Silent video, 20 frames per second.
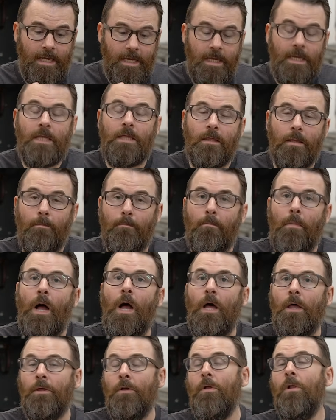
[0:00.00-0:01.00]
in the
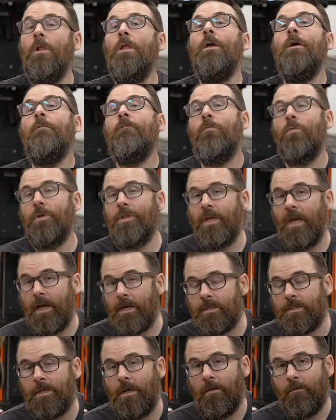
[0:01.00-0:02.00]
model for the
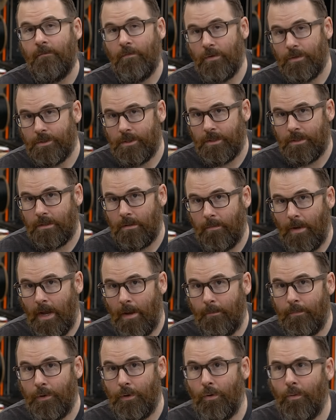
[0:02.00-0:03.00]
XL versus the
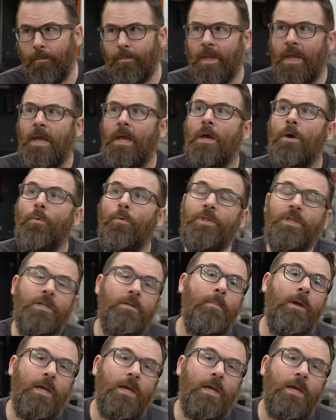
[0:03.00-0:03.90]
Bambu. We need to